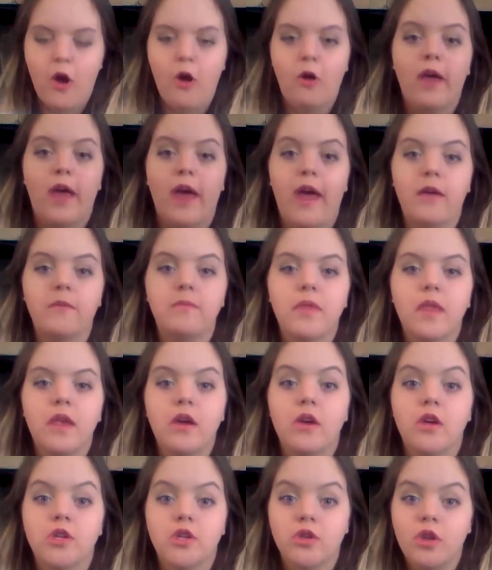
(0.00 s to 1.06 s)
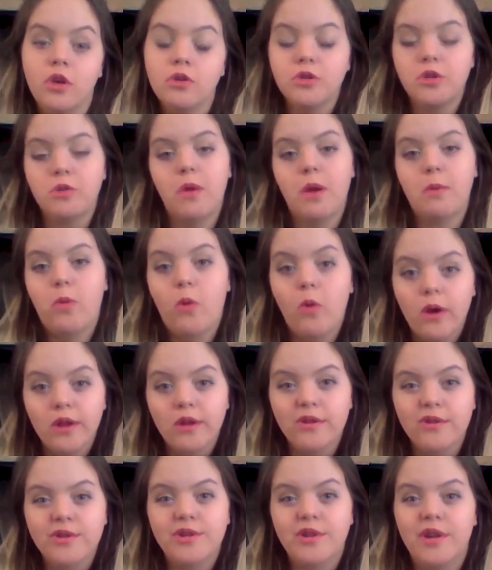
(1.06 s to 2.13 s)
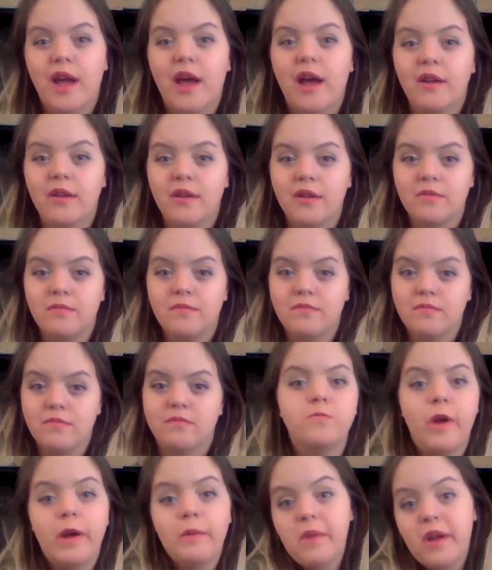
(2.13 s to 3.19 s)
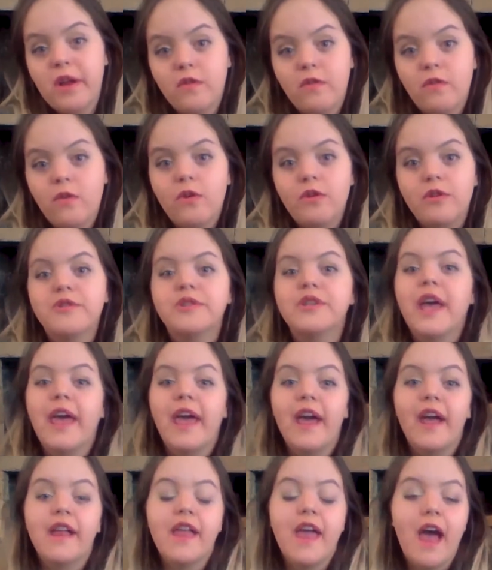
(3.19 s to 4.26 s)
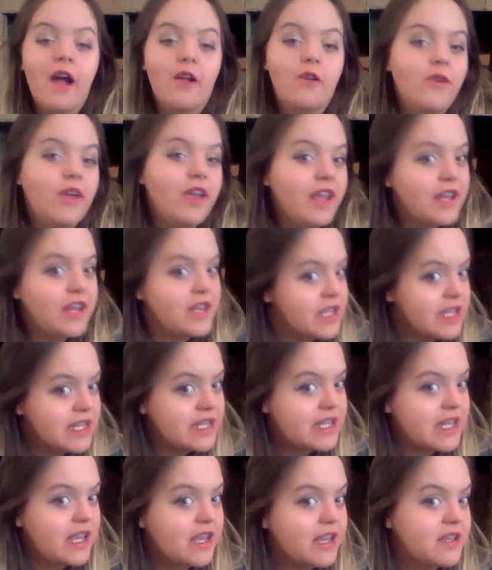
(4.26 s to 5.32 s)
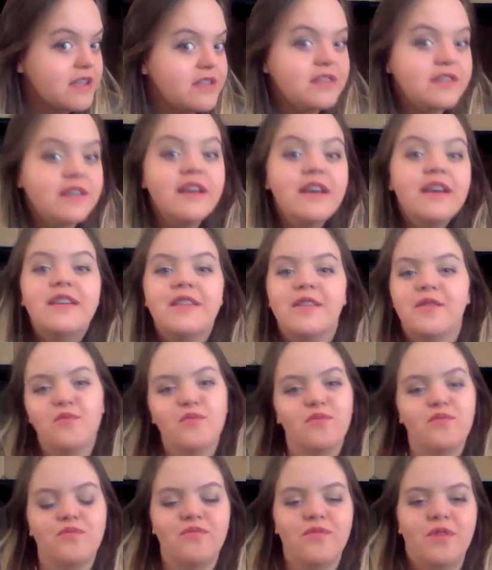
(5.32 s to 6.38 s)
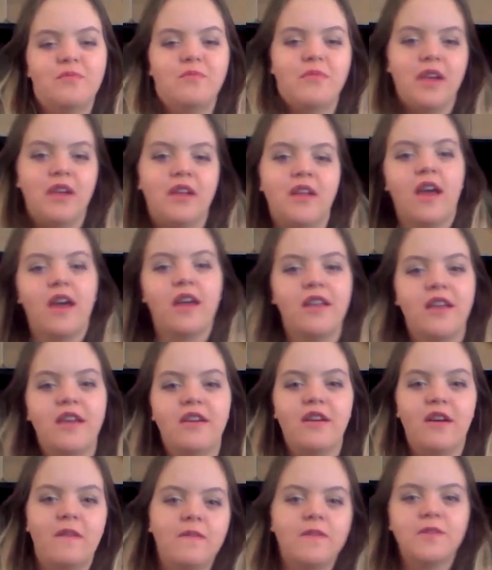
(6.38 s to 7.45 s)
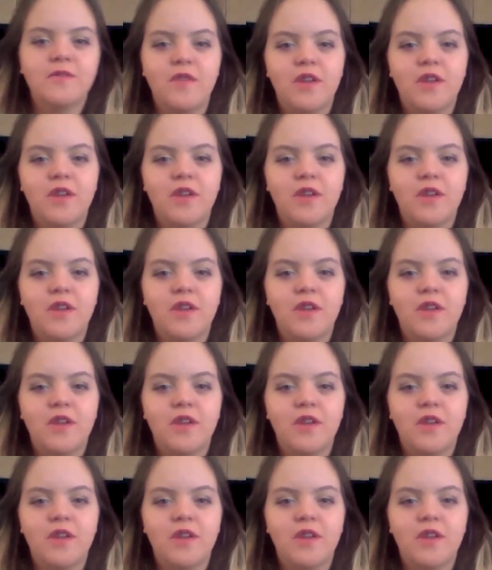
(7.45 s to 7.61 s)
Okay, so those are my pointers on how to write metaphors and how to write kissing scenes, the main idea of this